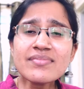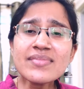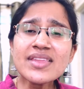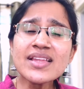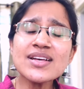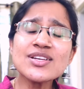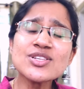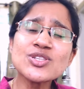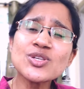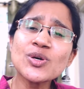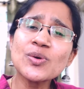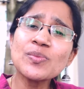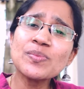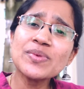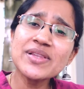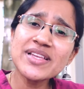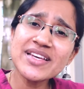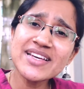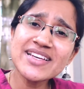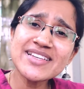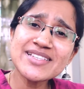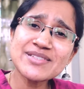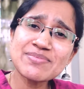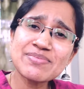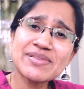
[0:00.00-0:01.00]
So
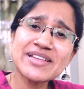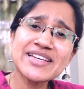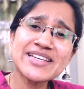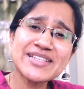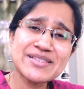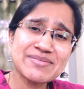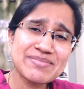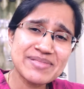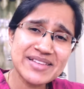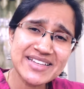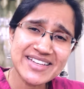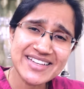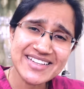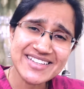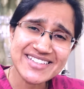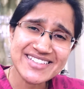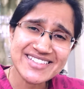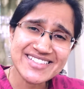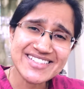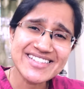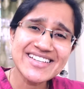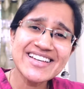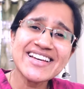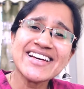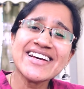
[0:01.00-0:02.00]
please, please,
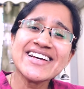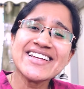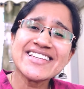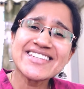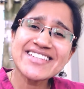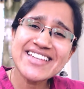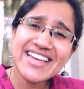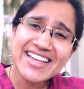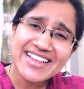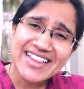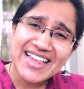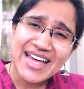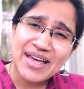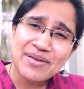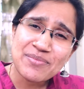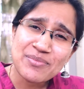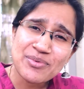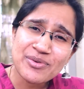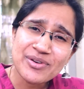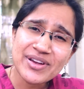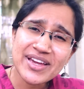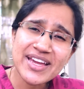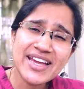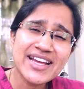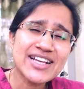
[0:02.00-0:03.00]
please take that
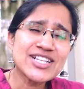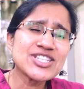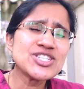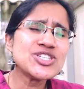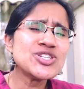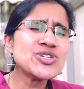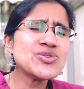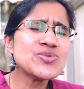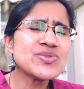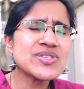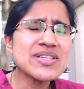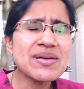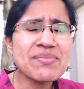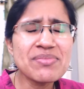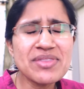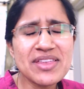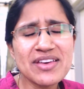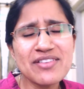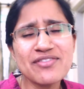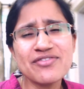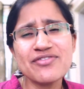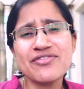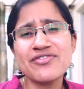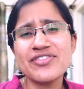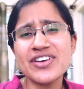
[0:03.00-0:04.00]
break, do
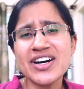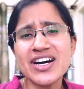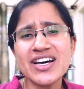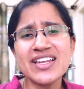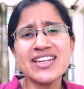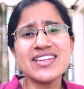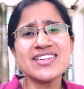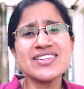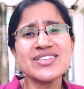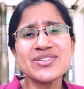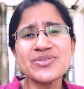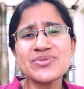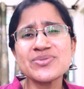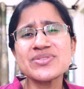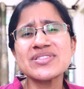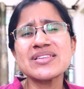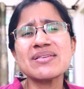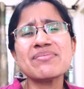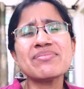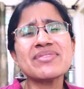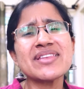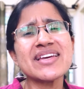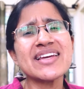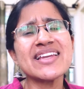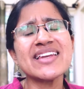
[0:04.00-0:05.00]
something fun, do
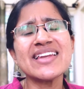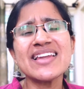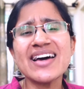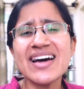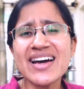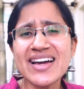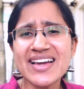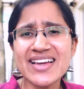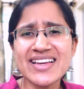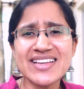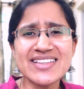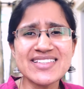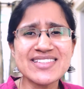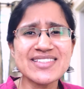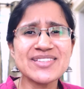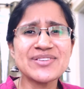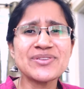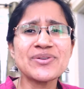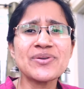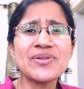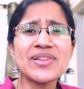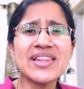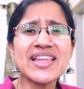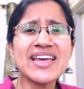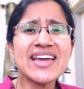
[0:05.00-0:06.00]
something nice,
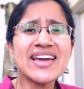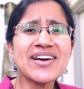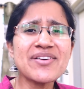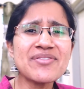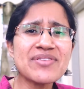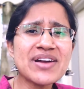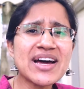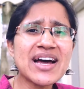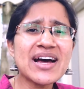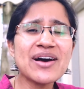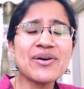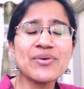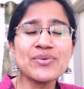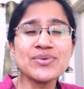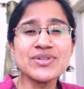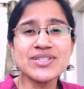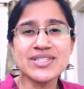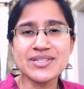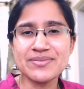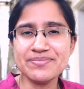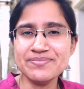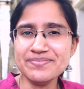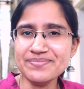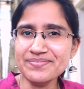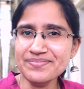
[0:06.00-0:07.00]
lay
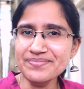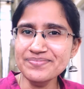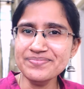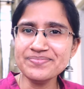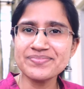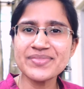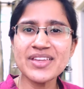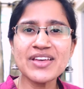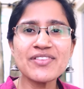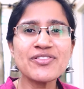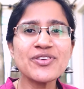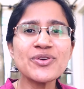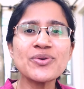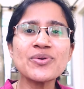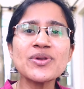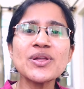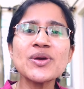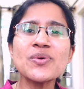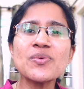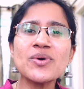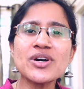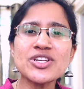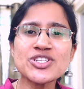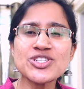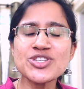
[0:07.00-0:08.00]
around. If you only
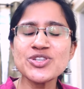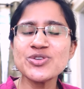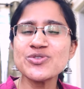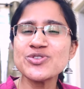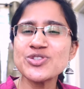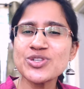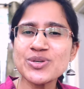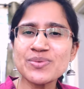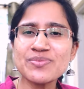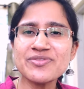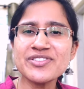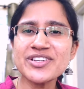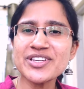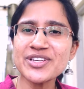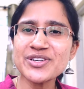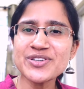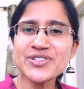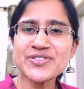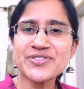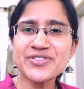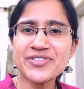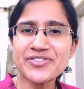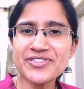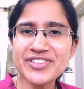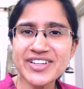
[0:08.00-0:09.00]
watch YouTube
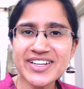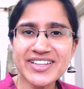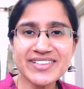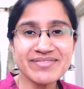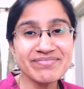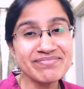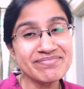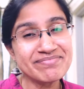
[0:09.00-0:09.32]
videos for fun,